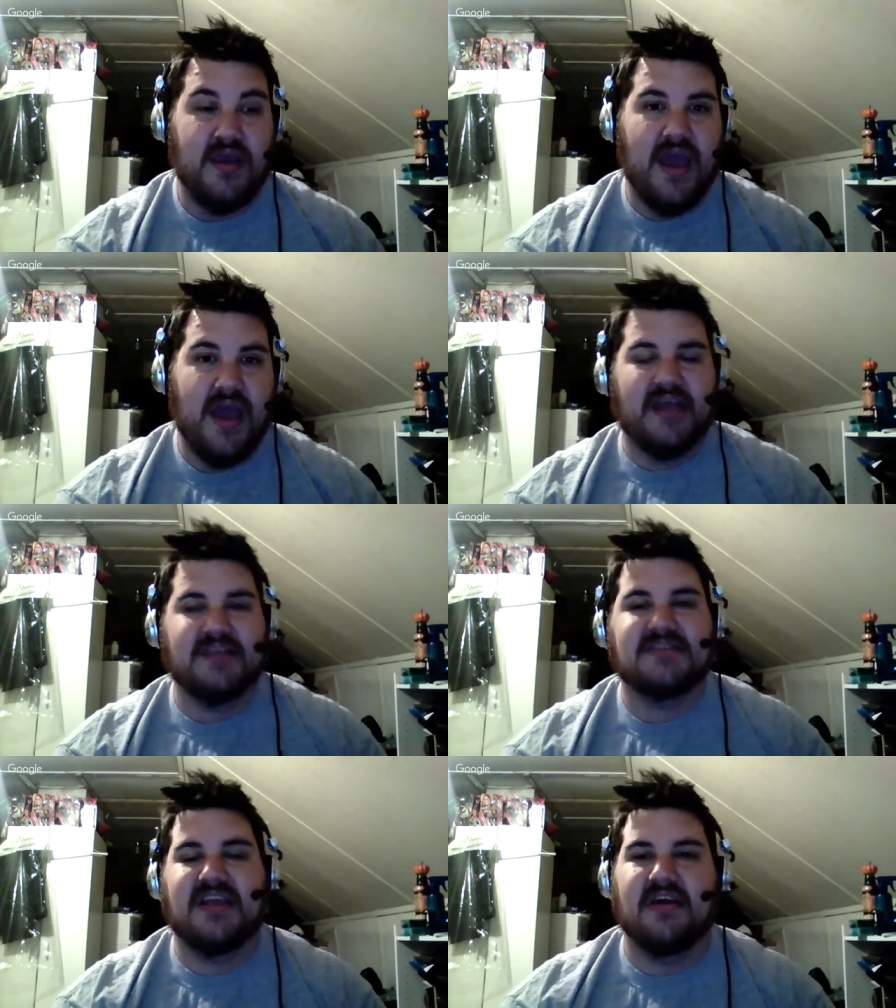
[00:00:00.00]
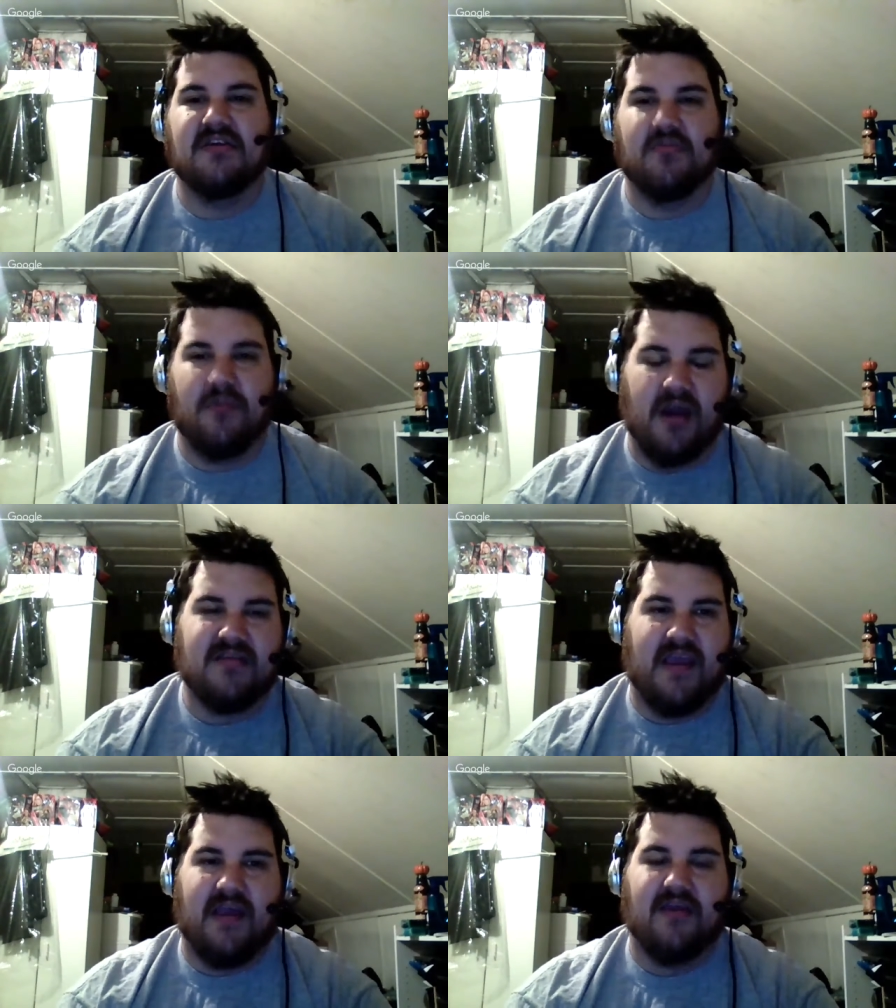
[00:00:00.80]
and Cena and the Rock
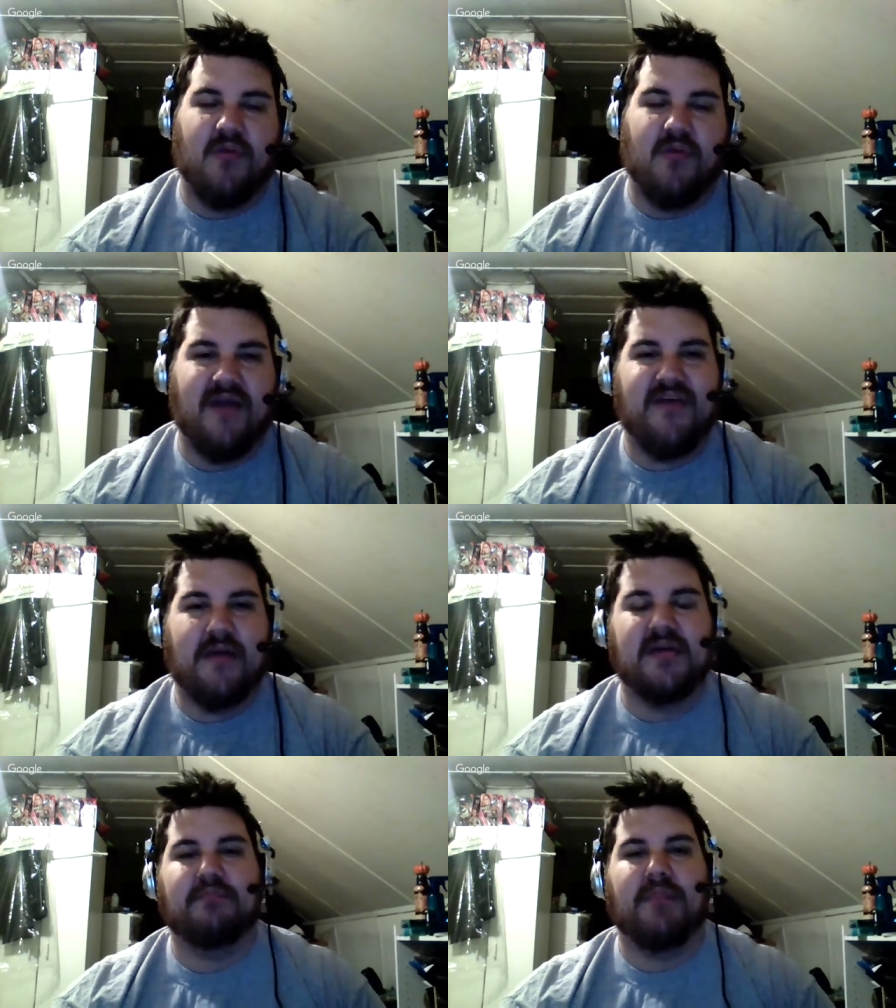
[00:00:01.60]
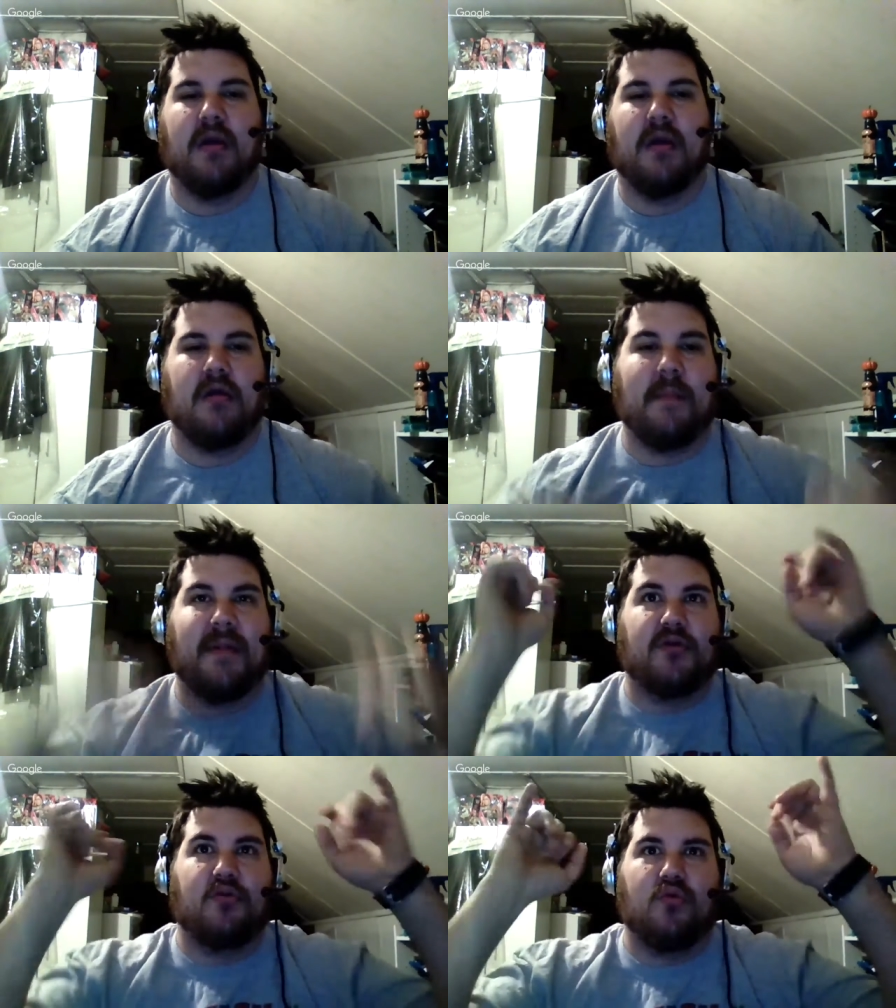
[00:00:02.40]
take out the Wyatt family.
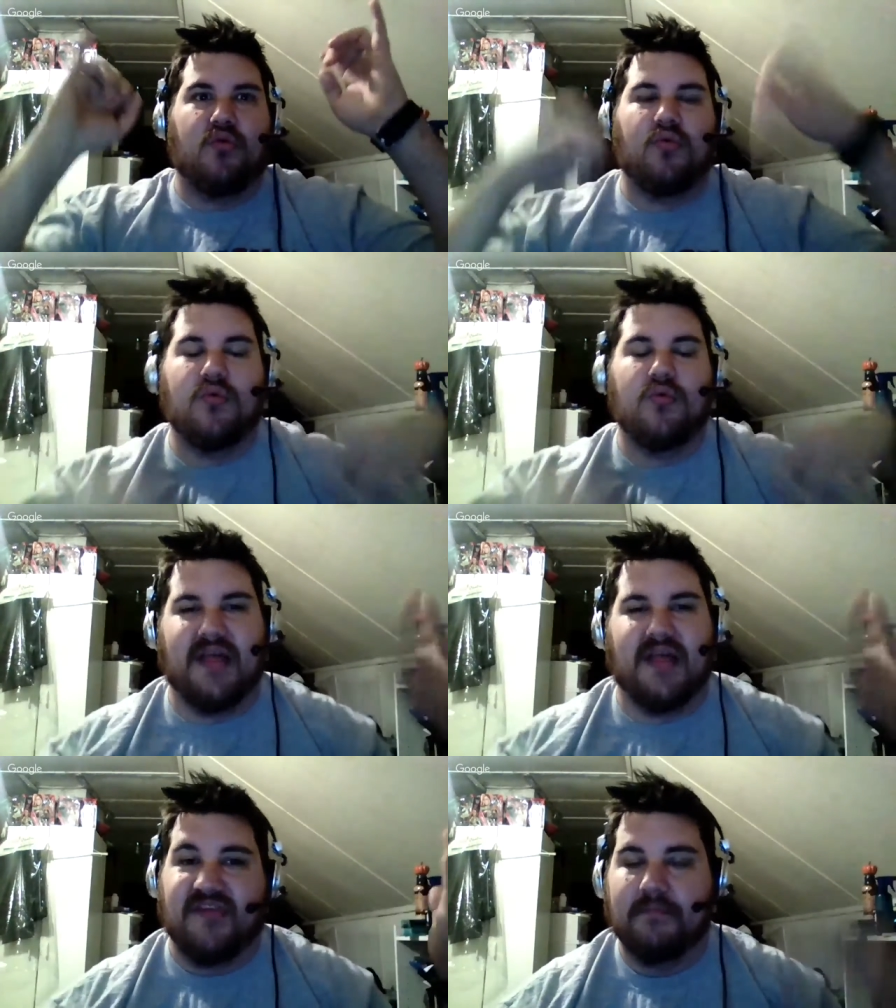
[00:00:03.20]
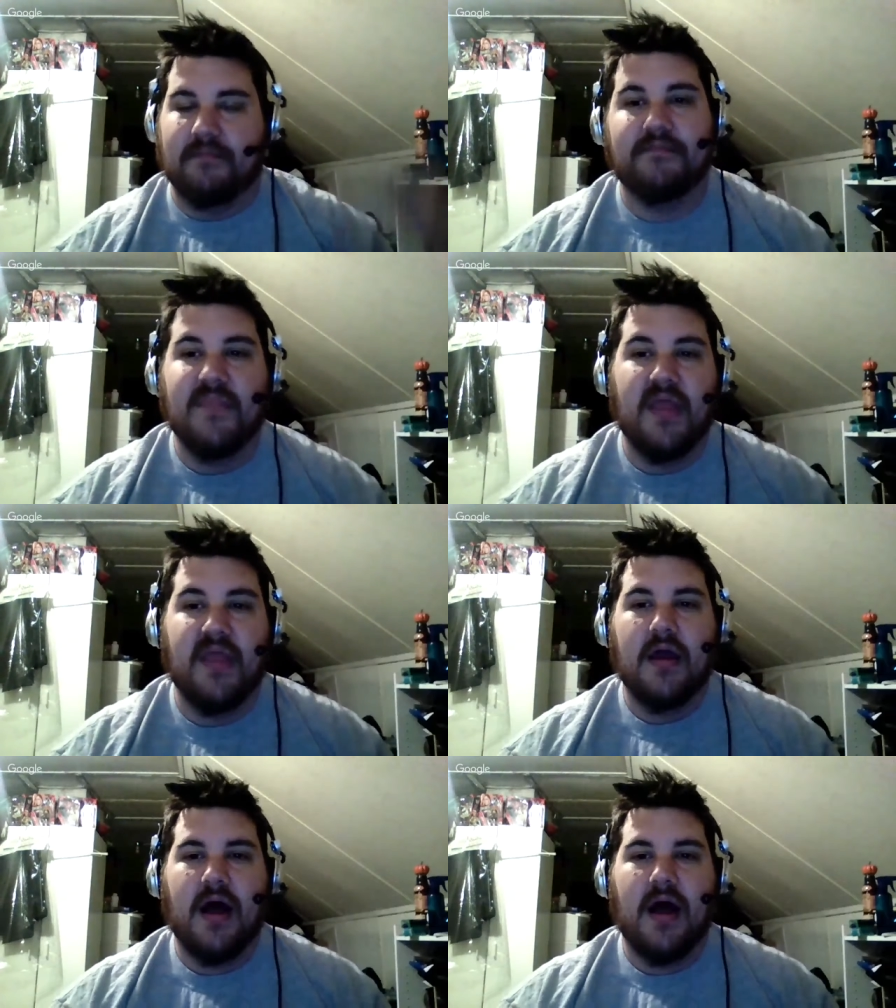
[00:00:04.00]
That's it.
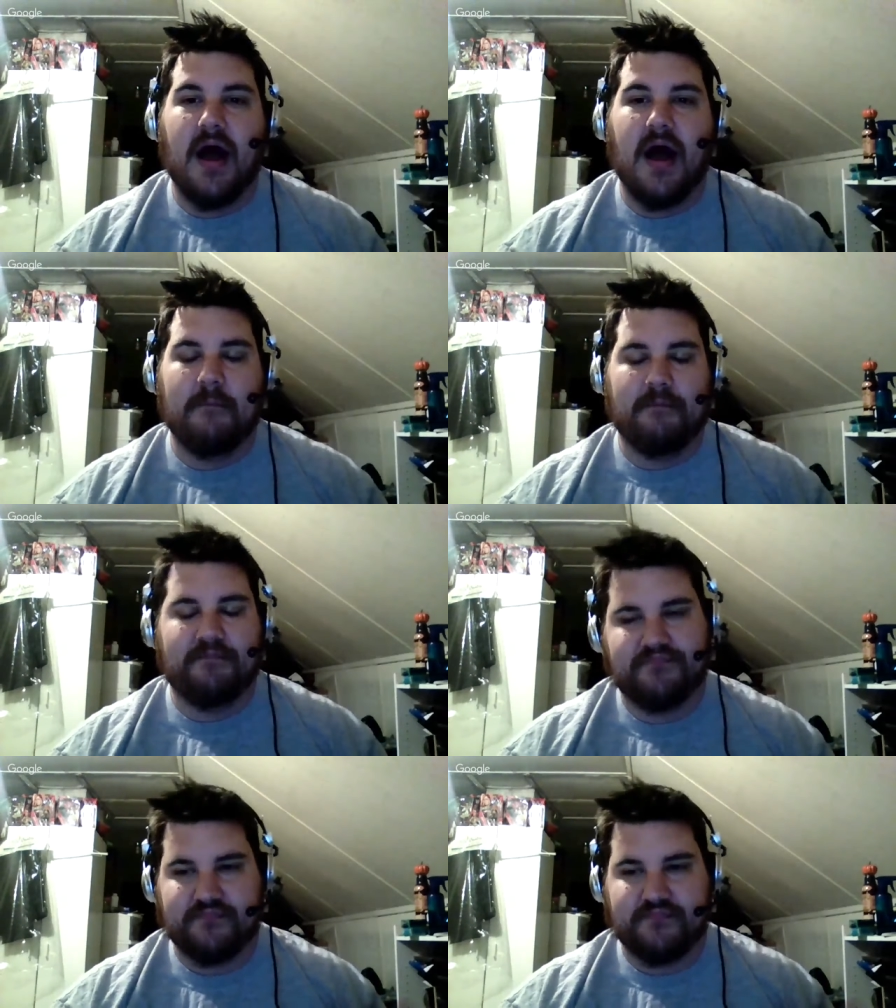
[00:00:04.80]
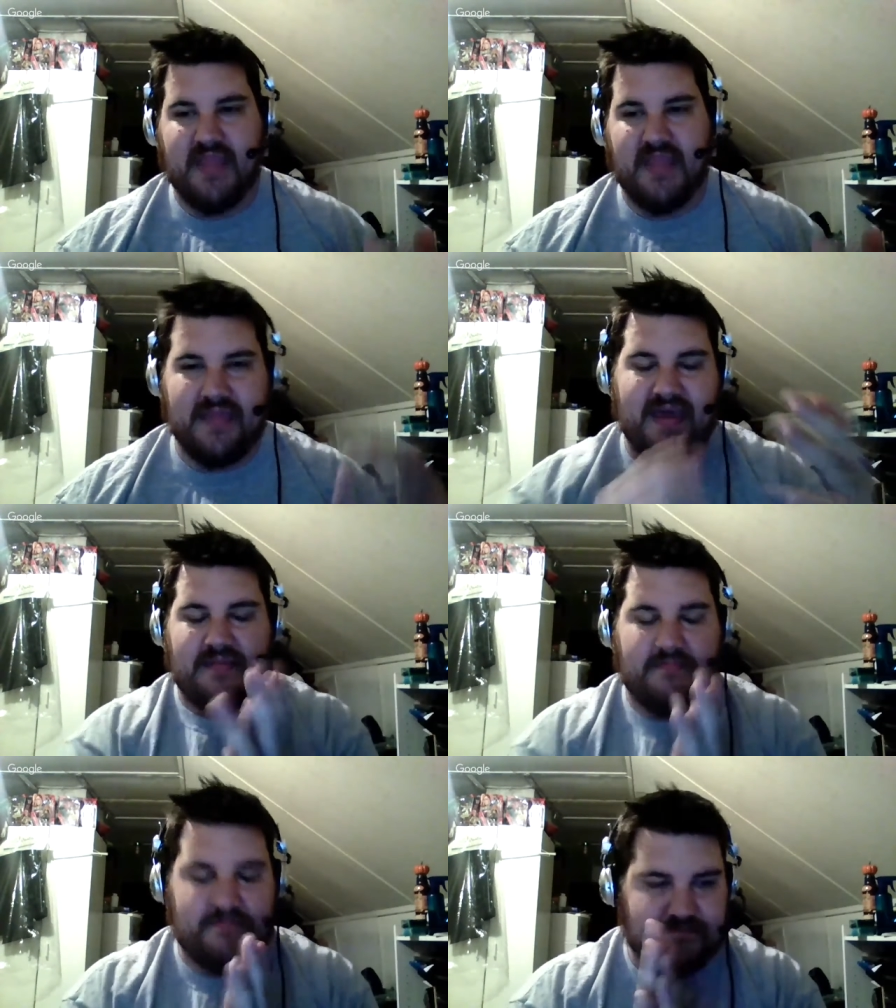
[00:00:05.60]
Um, and
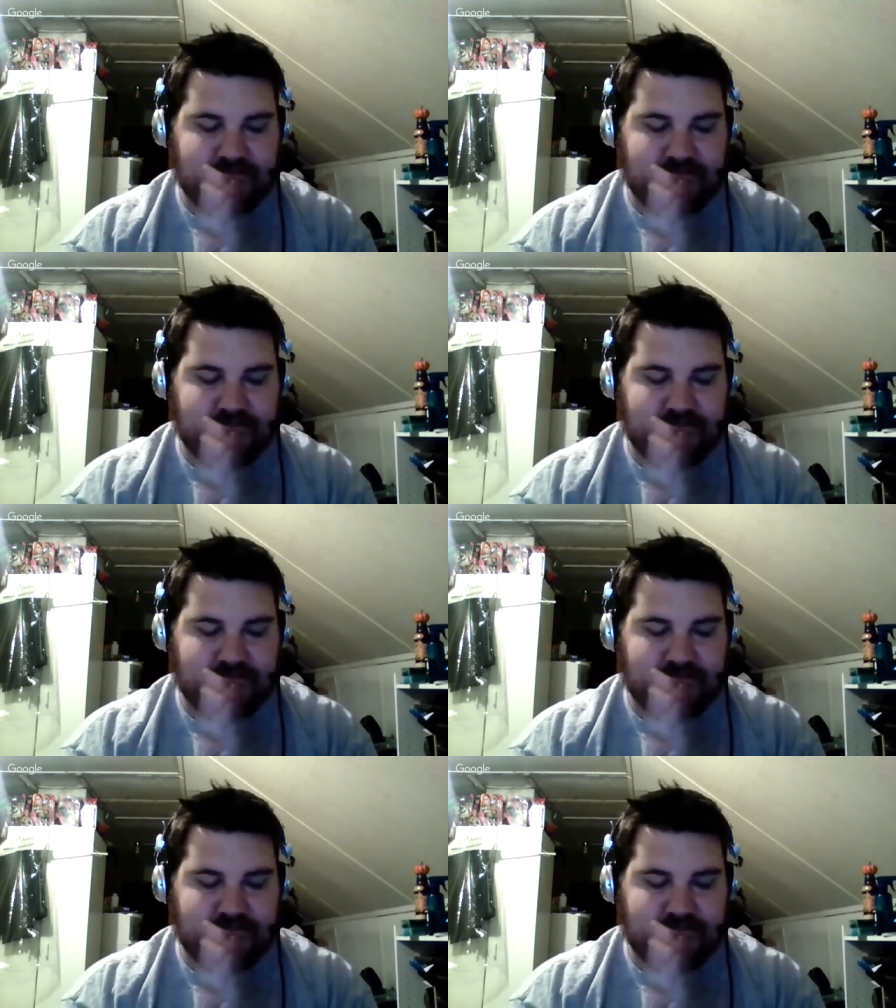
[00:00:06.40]
then